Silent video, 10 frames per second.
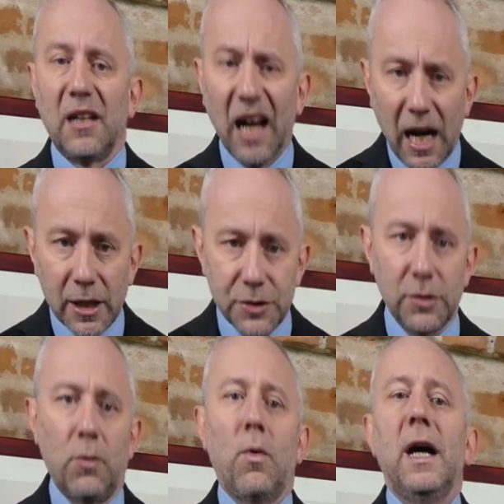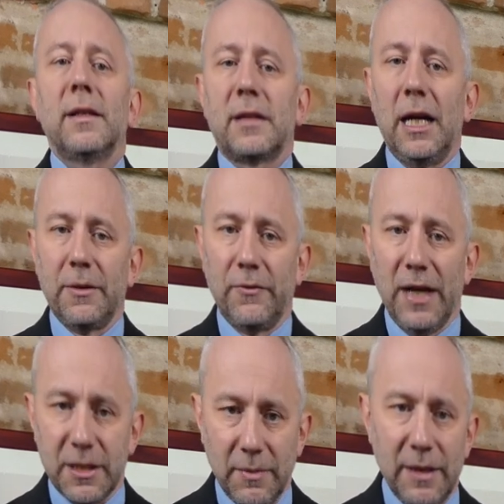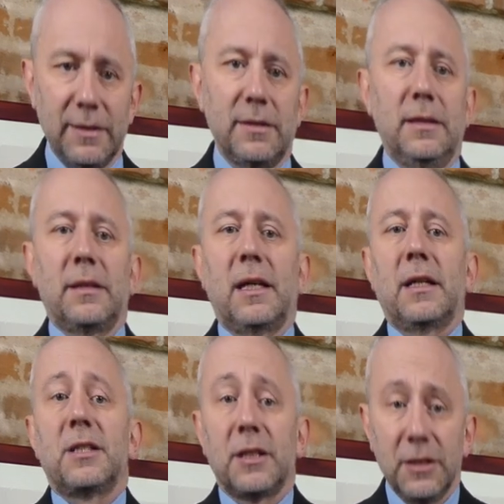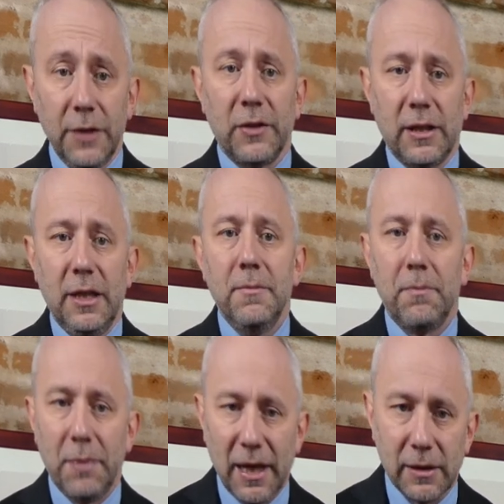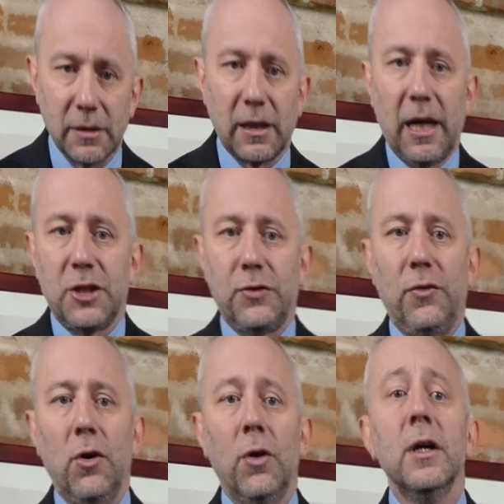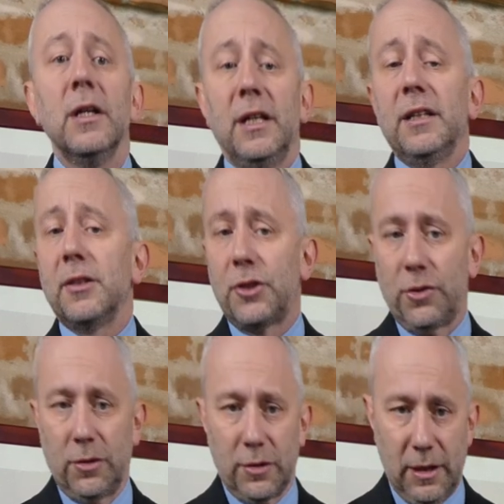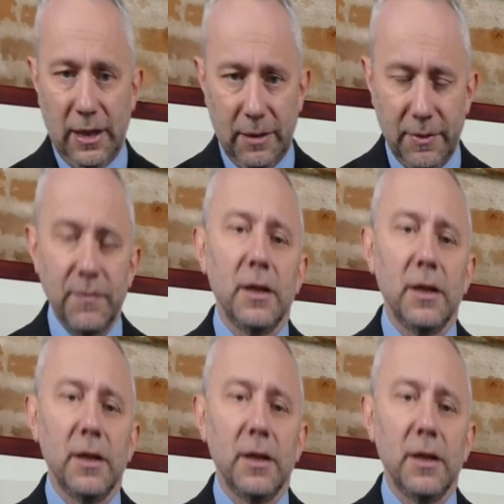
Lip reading: large, one-time investments that can significantly impact cash flow in the short term.